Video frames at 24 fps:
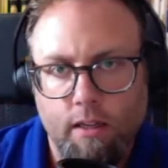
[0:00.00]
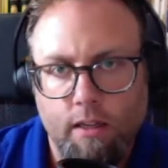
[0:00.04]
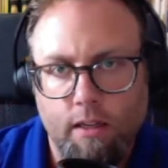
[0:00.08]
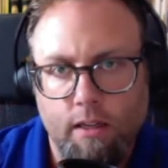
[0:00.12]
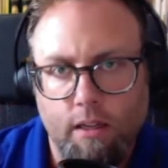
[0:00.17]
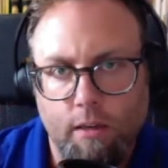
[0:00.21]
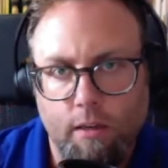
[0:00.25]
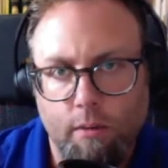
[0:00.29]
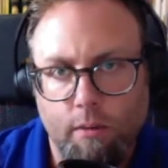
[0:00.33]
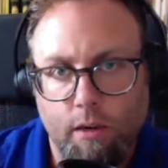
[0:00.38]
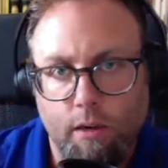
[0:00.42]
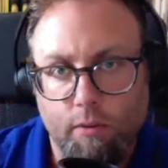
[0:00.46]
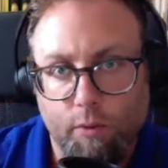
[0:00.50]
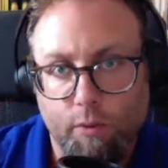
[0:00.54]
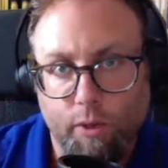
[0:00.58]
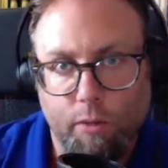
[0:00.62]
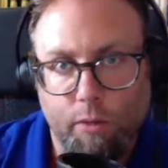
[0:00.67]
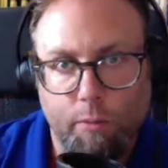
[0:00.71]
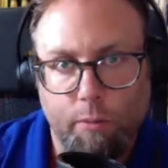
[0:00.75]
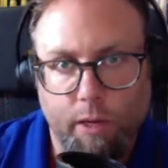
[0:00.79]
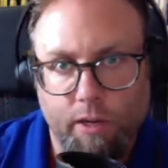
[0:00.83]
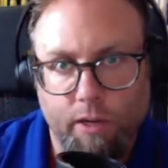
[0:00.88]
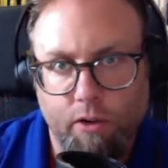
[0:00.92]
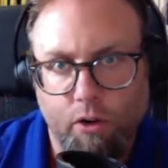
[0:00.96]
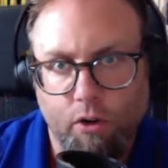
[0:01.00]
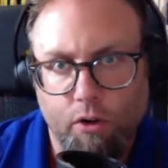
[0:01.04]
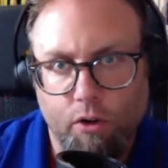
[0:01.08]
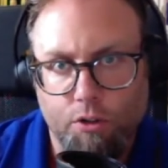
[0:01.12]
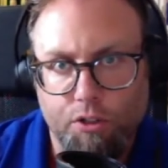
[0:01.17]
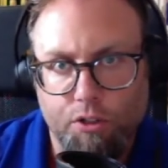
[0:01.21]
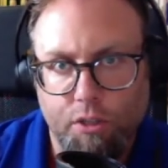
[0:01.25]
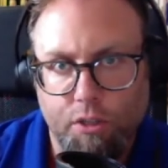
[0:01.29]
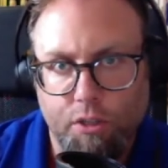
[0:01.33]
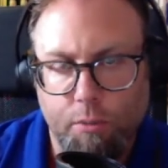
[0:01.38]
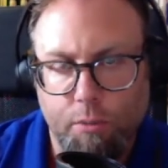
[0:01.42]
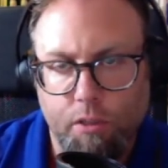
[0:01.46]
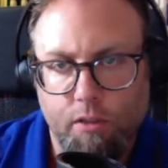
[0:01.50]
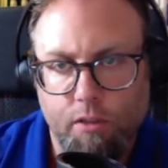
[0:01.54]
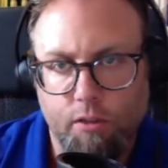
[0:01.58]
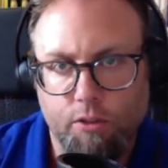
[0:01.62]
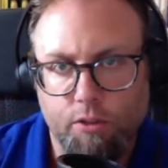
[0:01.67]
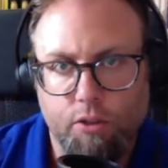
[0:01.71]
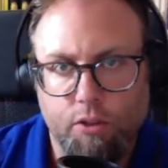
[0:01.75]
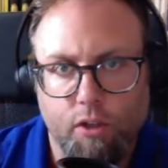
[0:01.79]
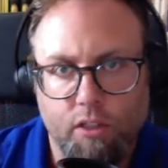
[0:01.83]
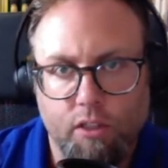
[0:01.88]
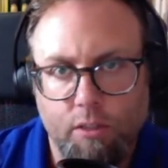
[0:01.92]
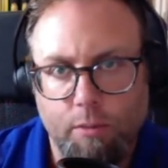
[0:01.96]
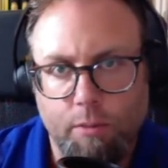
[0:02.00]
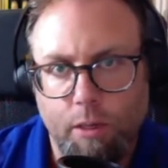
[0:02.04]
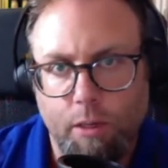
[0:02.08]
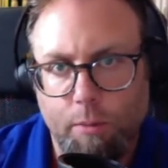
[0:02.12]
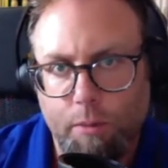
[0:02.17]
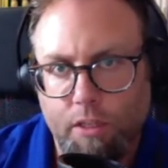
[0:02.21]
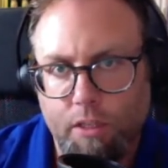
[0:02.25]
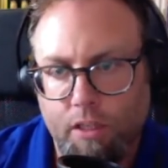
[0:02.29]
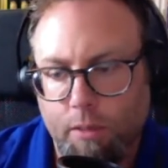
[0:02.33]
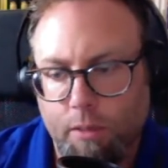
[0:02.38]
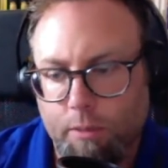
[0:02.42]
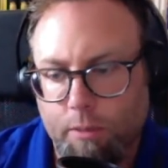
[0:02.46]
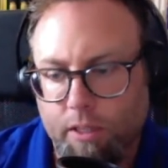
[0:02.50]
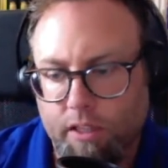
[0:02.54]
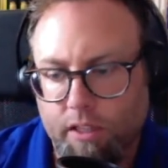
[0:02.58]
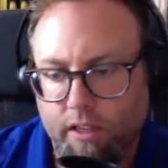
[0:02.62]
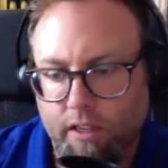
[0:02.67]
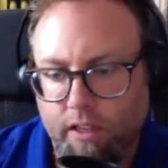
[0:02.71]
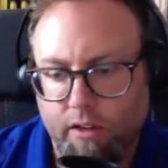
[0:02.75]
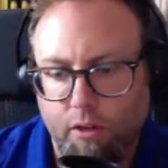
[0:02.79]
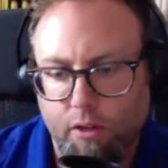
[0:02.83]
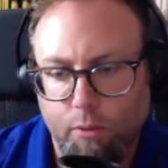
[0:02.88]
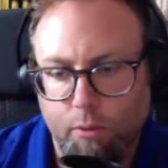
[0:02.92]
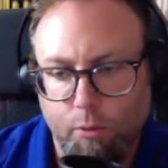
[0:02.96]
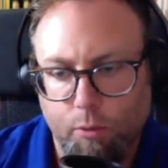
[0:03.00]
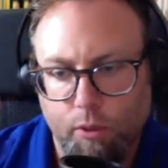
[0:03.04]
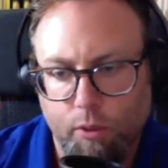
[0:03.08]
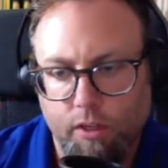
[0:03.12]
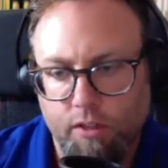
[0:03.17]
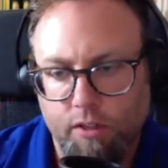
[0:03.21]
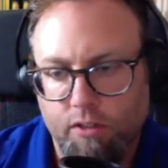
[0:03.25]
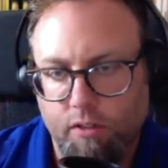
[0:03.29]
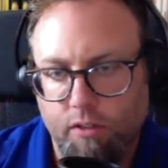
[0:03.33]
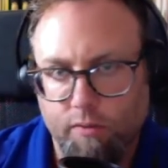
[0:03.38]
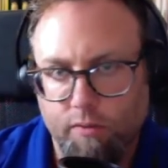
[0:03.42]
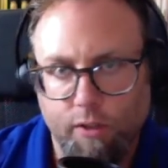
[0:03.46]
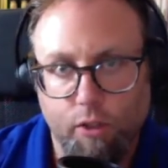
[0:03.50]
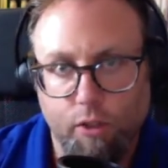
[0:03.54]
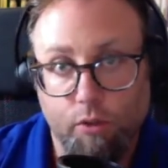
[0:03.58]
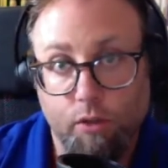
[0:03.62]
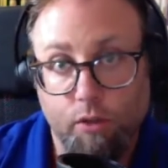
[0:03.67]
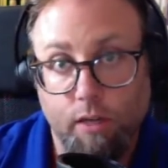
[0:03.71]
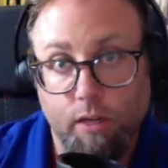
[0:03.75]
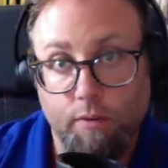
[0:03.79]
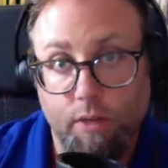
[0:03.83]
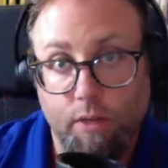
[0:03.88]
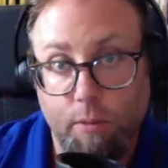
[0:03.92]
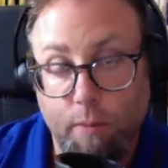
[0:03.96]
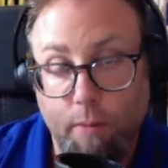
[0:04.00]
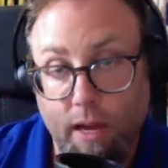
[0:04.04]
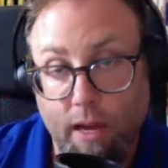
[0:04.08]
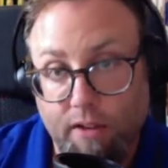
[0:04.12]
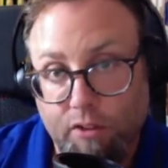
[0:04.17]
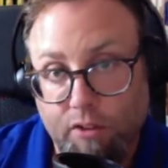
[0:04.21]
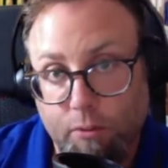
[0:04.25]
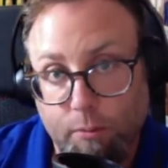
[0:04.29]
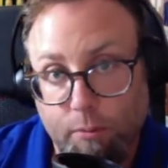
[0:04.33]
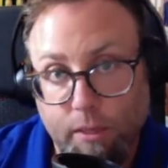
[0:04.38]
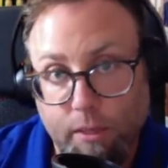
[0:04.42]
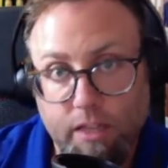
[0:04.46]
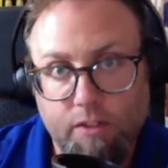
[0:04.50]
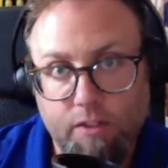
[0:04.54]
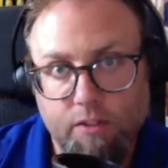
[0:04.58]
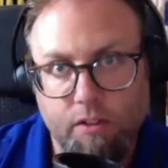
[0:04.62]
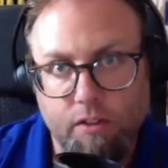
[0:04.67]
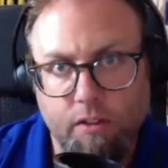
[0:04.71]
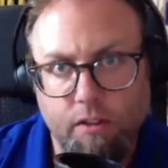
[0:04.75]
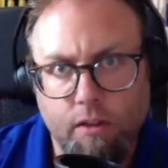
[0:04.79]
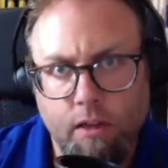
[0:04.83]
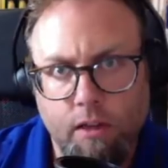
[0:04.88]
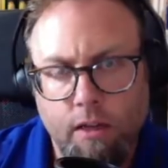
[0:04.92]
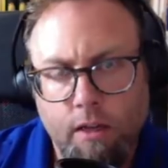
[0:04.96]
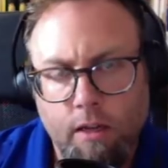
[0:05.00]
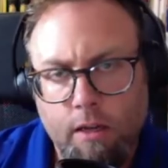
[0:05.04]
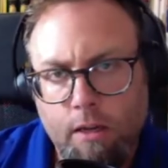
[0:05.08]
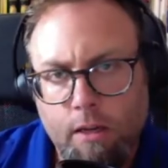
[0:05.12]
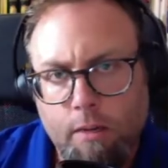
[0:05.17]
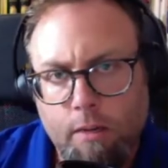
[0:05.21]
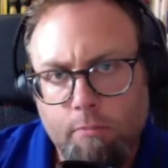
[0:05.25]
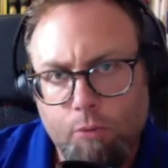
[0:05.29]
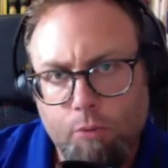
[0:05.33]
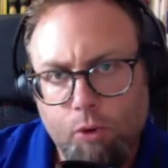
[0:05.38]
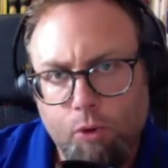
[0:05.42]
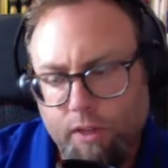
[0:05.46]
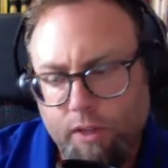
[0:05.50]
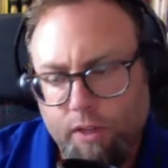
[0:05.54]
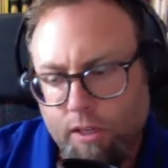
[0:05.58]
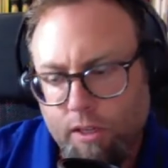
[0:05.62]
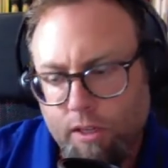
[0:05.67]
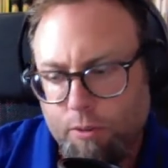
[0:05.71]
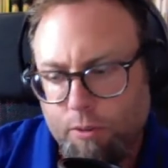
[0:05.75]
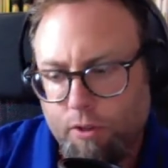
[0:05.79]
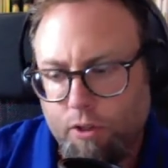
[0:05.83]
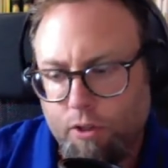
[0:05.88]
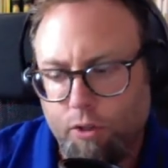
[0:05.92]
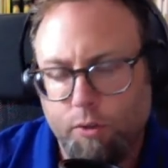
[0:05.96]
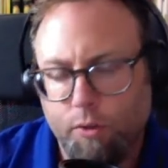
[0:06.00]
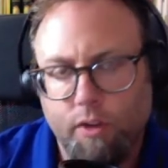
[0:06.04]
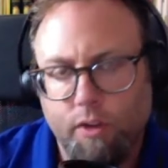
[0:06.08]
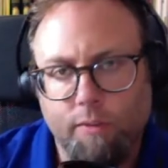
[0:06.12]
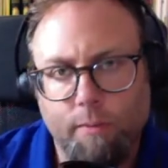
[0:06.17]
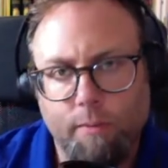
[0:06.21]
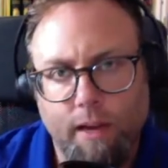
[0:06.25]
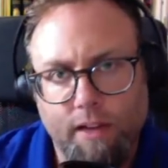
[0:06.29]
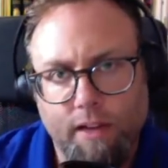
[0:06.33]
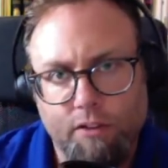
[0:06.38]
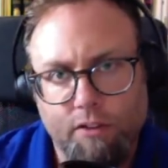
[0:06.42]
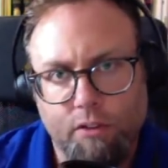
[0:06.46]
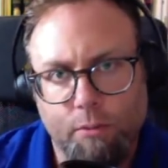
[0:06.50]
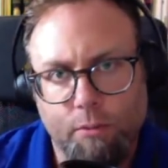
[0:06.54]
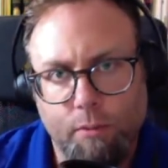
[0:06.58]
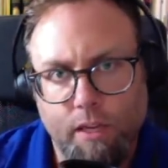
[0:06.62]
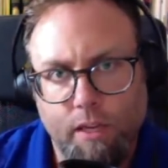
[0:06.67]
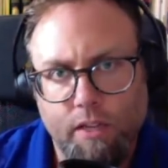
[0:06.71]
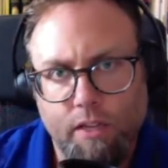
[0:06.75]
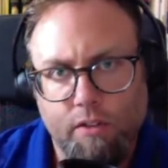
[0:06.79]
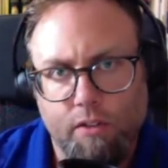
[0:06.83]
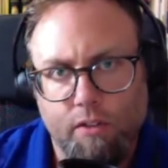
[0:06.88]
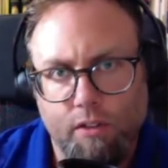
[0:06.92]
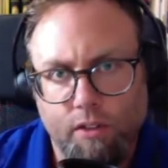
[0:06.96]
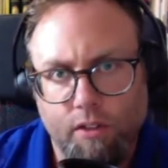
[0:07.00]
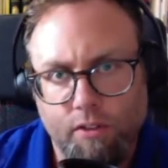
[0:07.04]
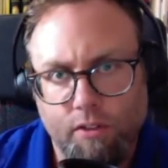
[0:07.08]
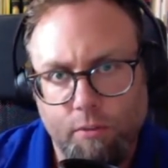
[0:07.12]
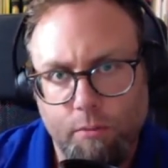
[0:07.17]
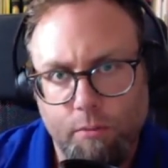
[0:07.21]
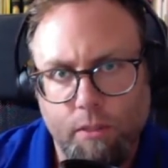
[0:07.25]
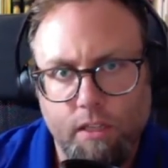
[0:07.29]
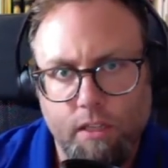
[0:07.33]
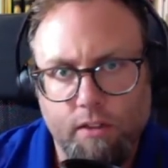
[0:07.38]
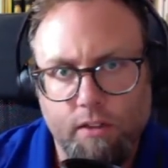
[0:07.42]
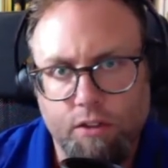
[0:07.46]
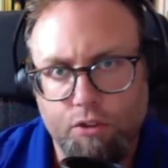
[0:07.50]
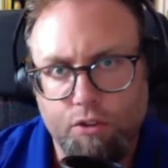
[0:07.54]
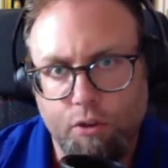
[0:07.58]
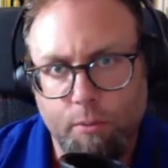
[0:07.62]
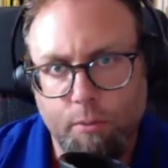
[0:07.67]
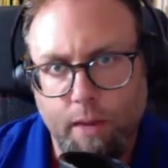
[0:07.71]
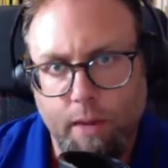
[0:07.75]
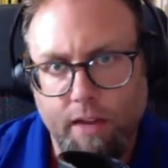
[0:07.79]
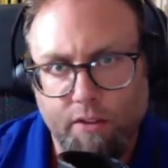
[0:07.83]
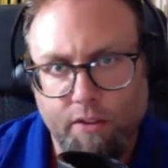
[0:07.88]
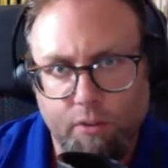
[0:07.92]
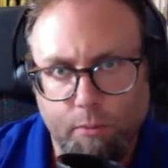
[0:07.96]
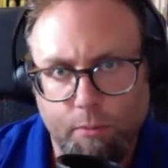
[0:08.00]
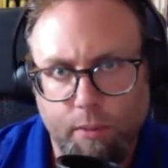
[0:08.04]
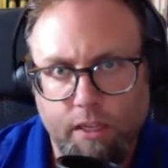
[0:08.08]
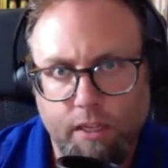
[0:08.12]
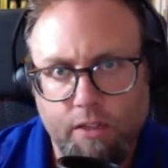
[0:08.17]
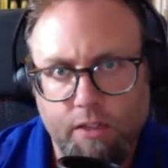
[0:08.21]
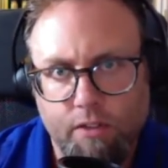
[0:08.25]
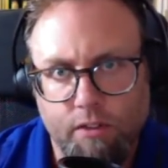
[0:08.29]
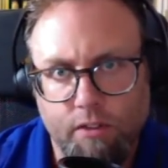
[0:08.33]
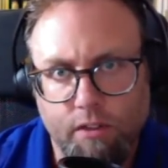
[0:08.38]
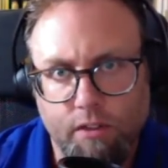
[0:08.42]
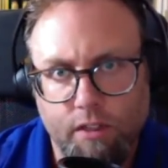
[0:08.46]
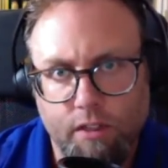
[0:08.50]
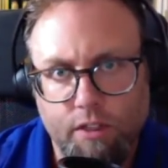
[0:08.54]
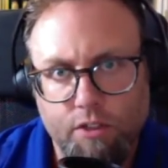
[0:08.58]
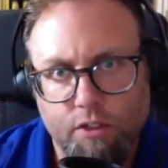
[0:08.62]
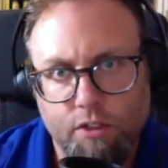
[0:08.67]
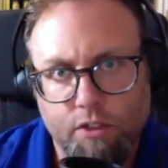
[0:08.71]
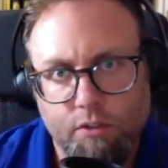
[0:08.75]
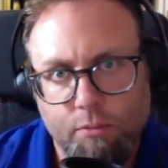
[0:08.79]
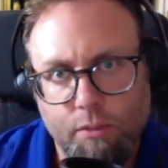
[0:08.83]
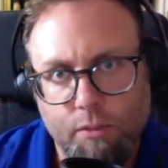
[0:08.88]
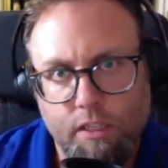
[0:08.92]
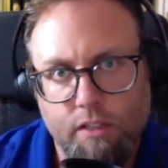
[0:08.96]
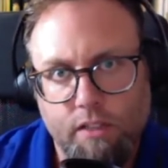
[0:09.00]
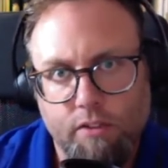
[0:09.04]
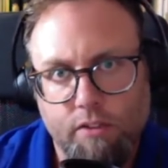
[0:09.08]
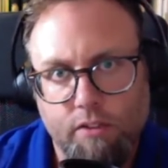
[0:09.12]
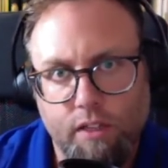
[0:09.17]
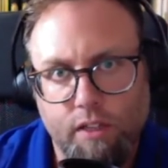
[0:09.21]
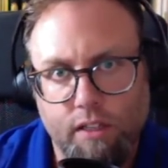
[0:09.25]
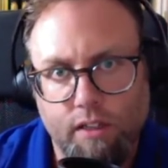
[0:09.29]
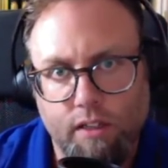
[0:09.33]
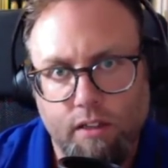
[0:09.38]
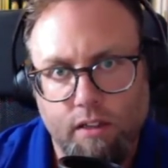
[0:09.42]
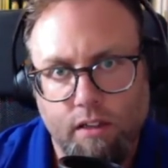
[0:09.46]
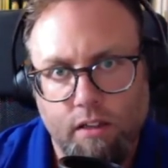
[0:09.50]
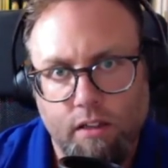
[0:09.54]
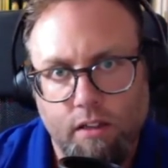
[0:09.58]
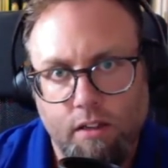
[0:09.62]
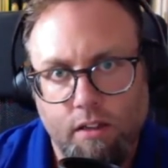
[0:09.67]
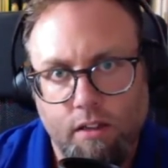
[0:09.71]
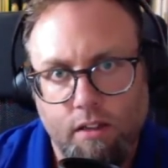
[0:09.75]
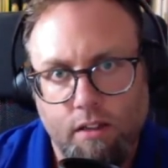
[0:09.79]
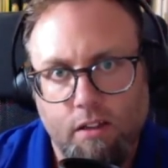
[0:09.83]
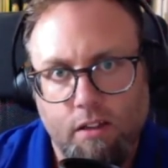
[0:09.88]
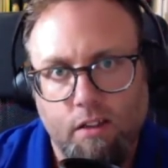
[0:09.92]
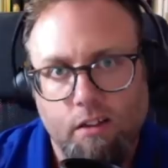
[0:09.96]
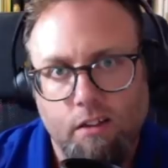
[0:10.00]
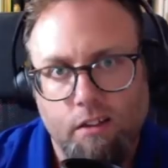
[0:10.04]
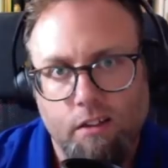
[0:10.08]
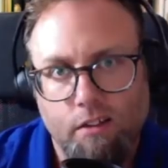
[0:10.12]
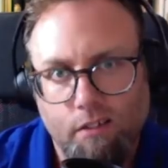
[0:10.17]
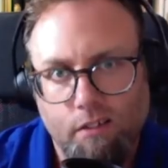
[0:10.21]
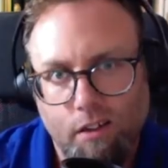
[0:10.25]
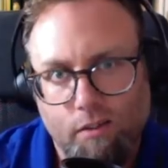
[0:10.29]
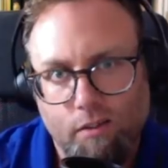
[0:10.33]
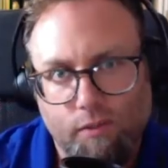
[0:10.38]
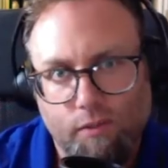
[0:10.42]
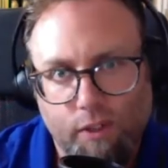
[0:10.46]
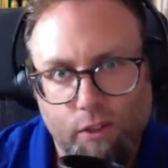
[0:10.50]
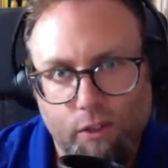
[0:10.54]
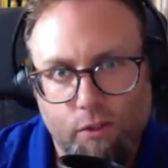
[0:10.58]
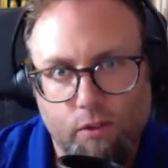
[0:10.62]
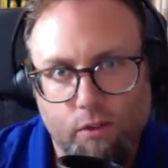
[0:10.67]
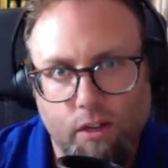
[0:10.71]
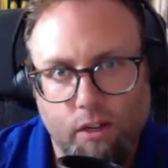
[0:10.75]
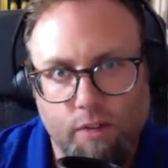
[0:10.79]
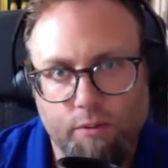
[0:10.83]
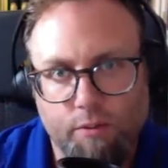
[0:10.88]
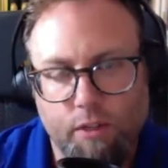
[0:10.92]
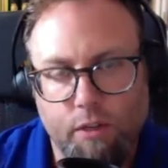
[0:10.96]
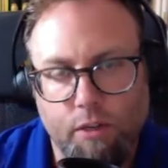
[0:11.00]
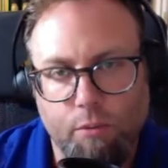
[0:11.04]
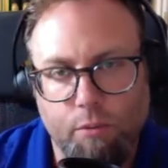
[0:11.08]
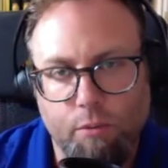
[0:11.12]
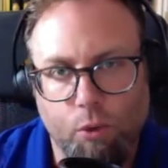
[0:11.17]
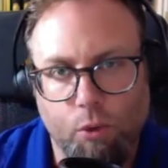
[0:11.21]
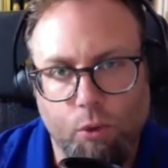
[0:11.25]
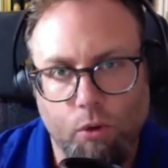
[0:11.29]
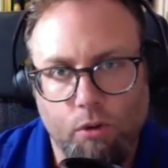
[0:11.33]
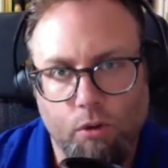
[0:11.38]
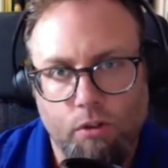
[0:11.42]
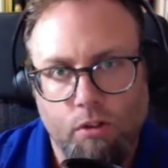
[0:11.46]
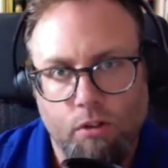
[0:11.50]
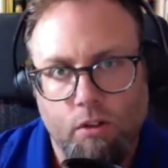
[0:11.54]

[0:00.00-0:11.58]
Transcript: A friend of mine, RJ Butler, talked about becoming an entered apprentice, a fellow craft, and a master mason. Moving up to the degree of master mason doesn't mean that you're a master mason. It just means that you're not a fellow craft anymore.